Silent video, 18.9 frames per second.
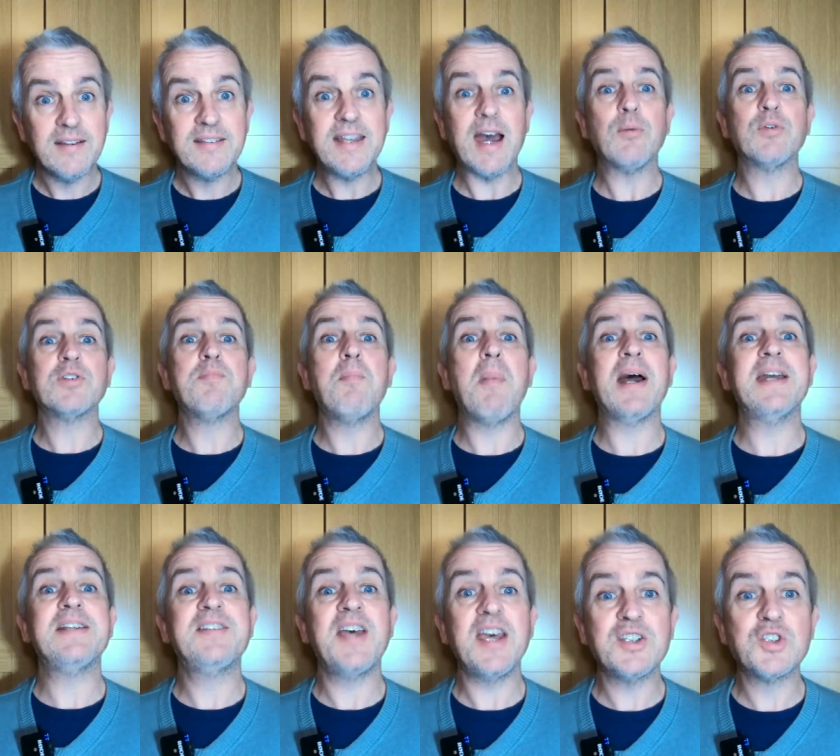That was my
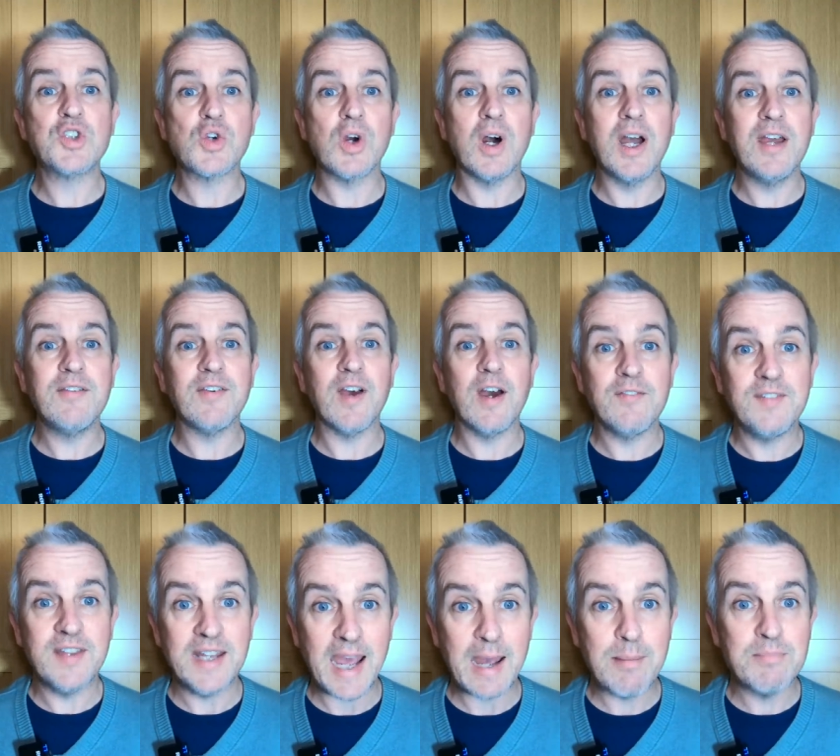test drive of
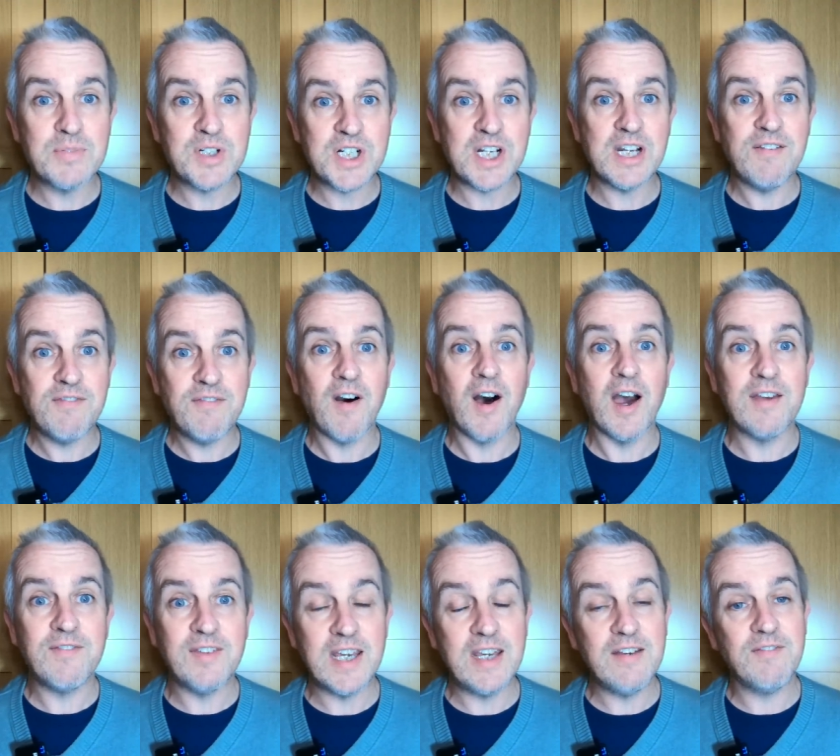the
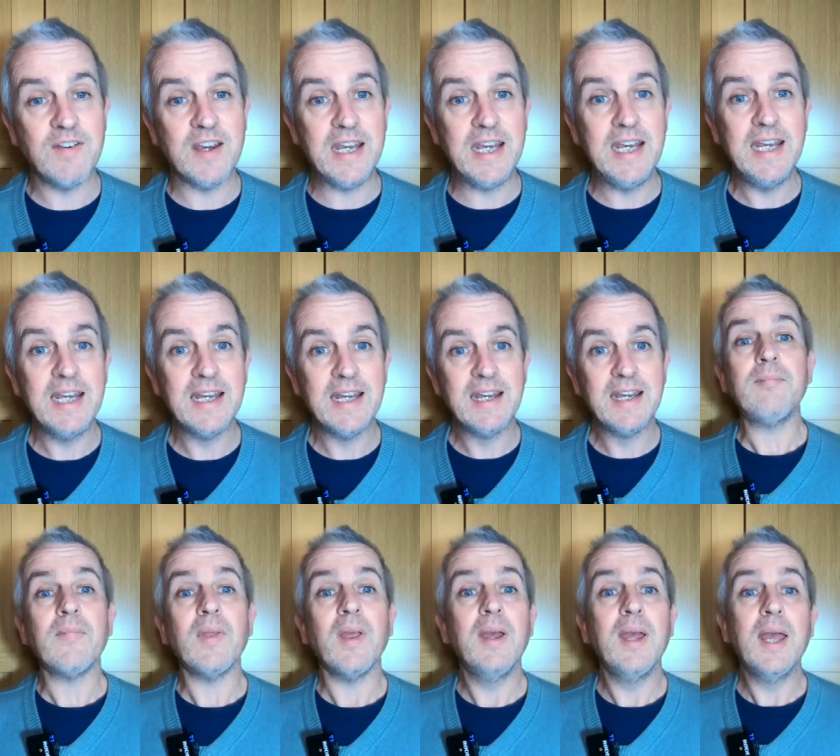MG5 EV.
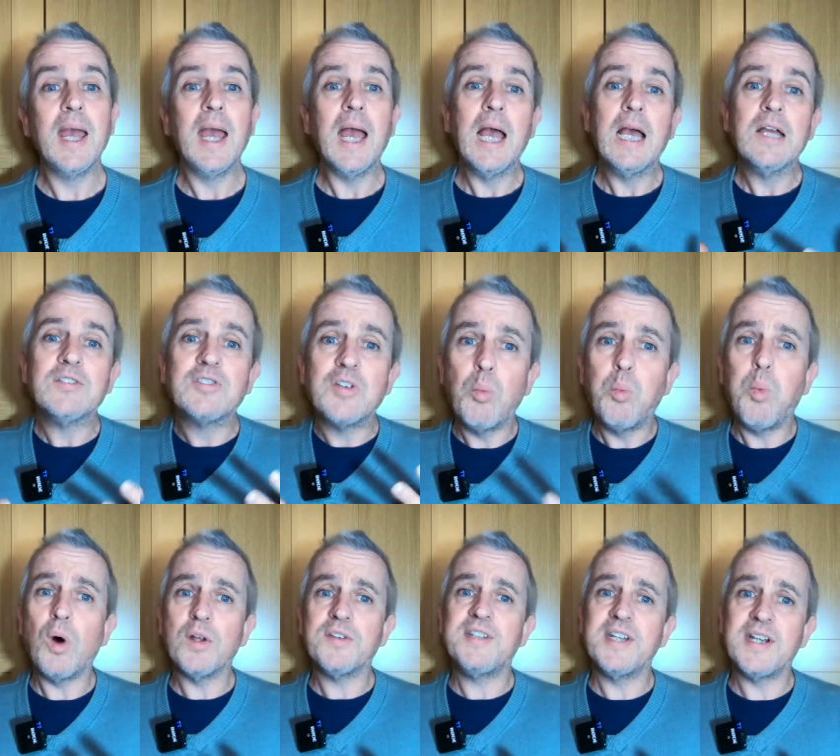So,
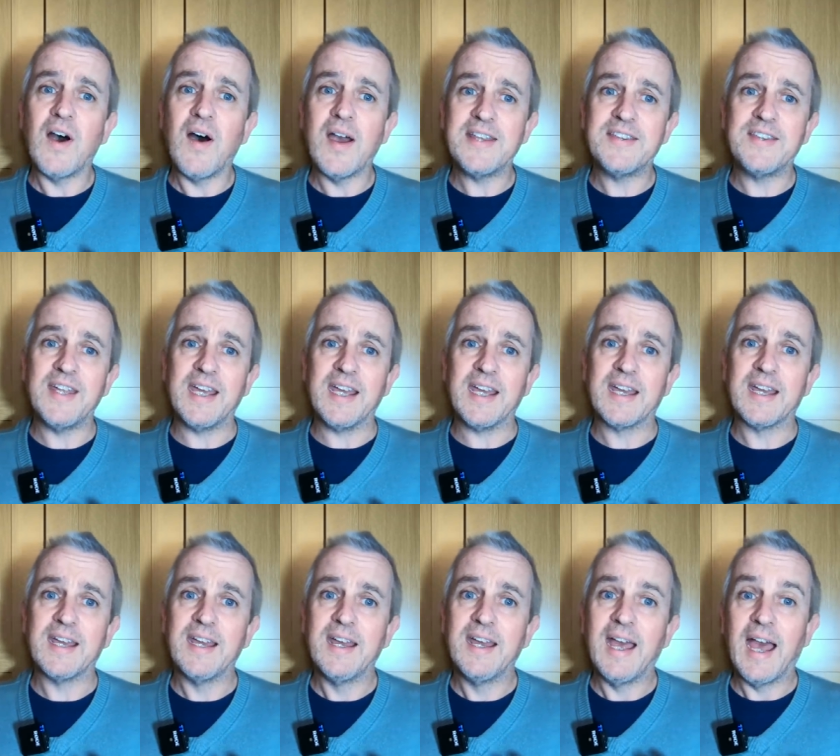what did I
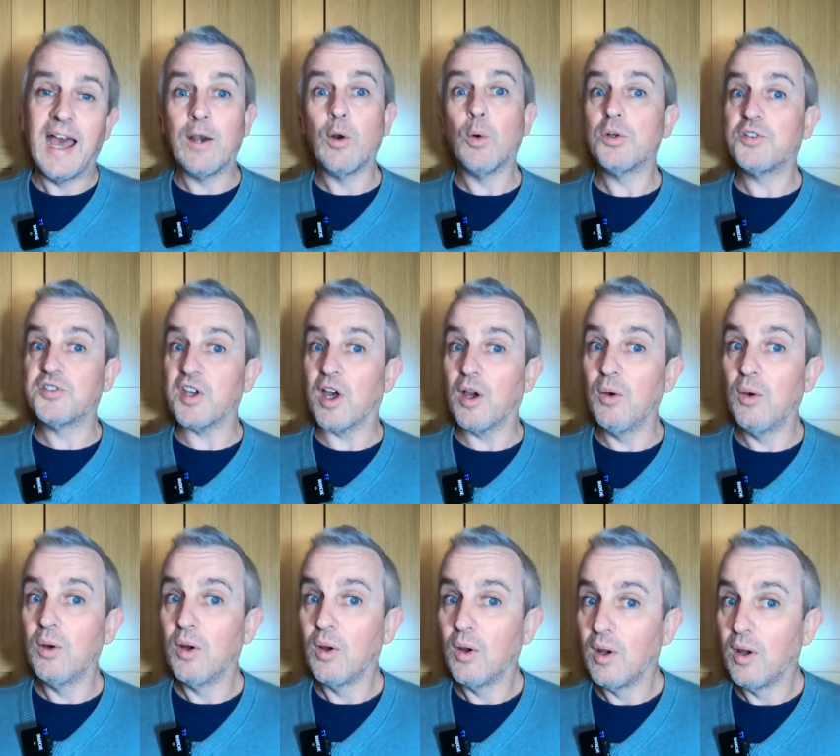think? And
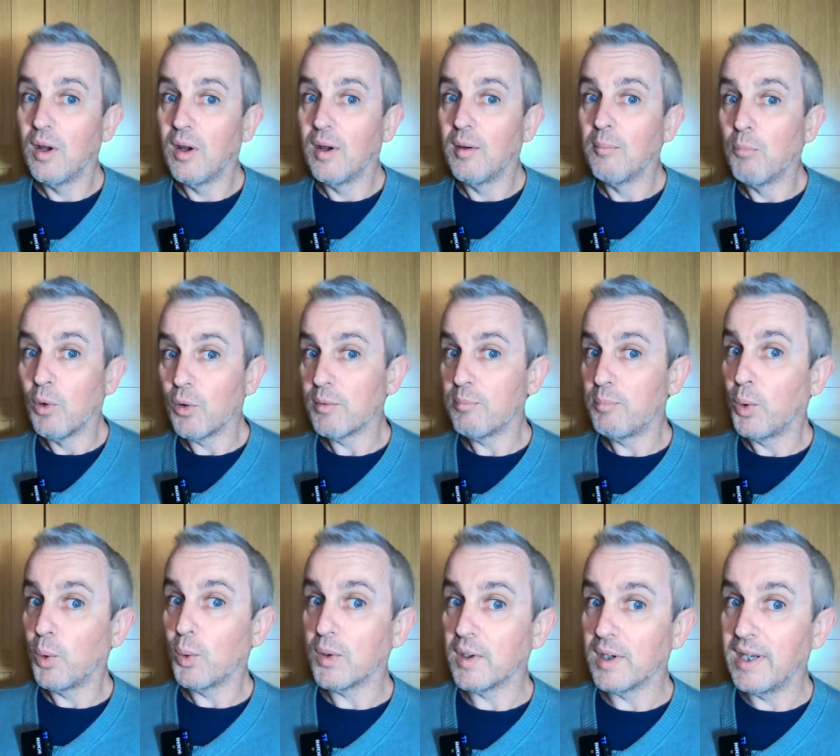also, more
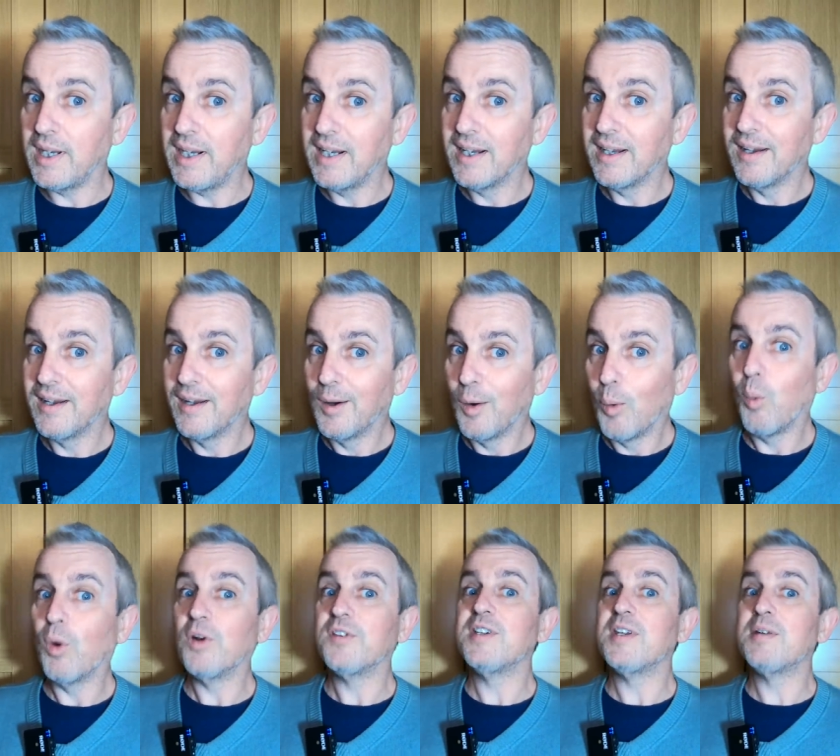importantly,
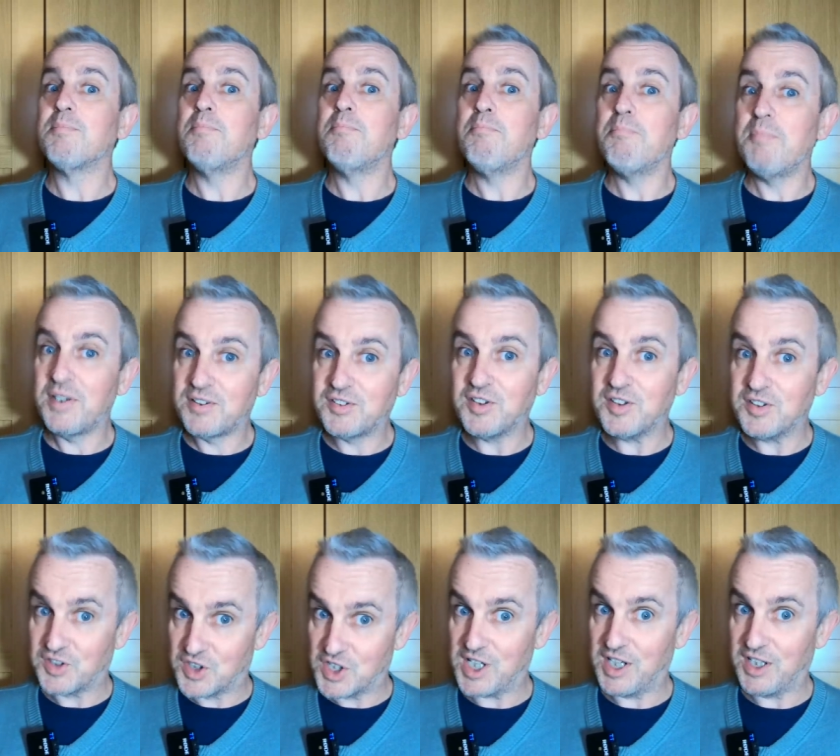what did
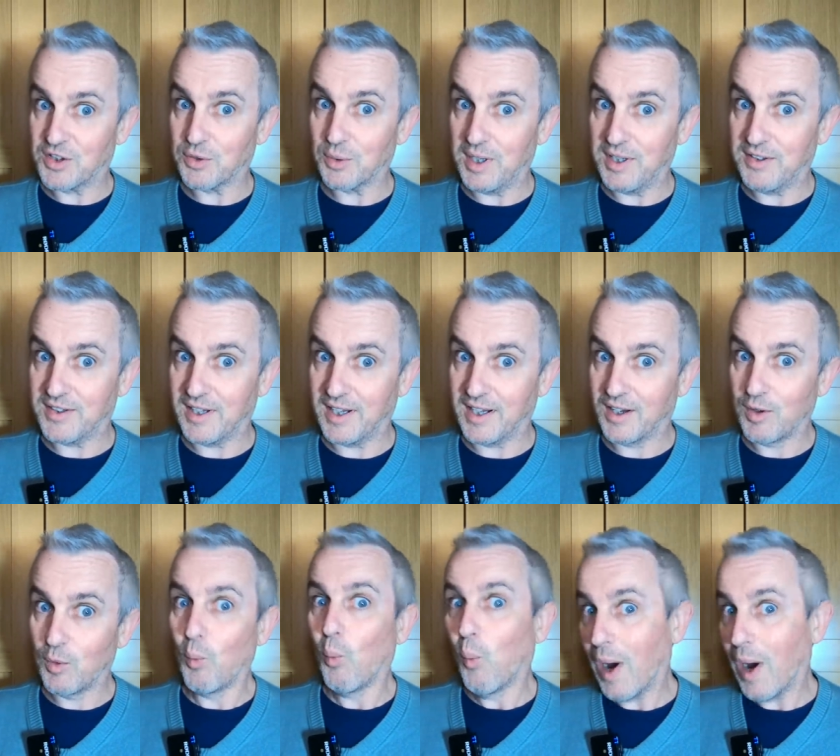Mrs. G3 think?